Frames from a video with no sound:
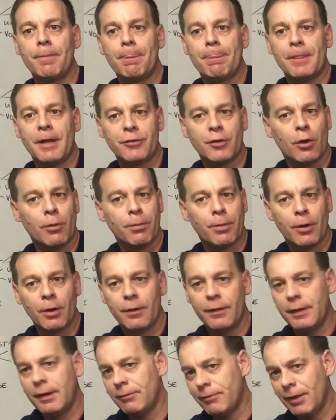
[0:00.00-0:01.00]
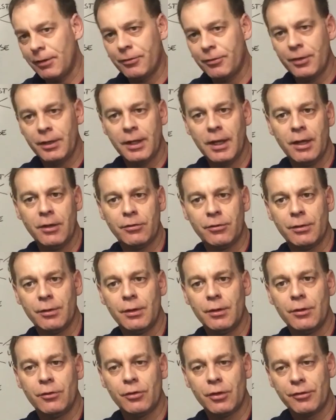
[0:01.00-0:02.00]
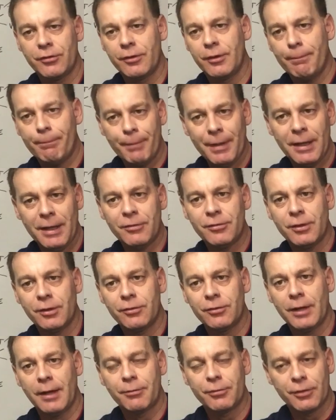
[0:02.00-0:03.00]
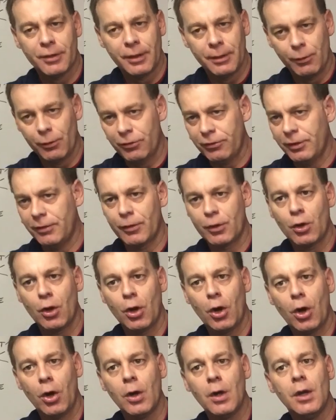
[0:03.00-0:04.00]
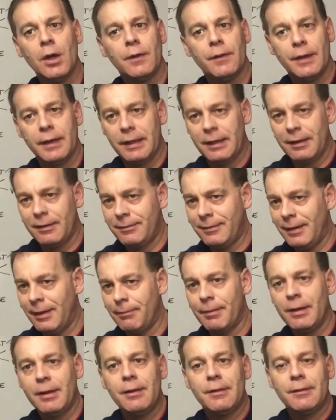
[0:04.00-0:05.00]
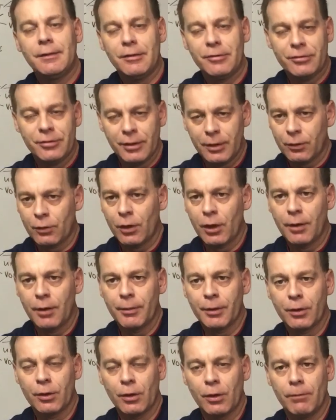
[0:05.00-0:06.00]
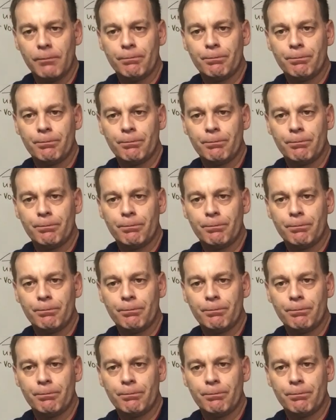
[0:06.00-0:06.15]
That's all part of the investigation. So it's the basic steps. They receive a call, they get a tip, they see a crime occur.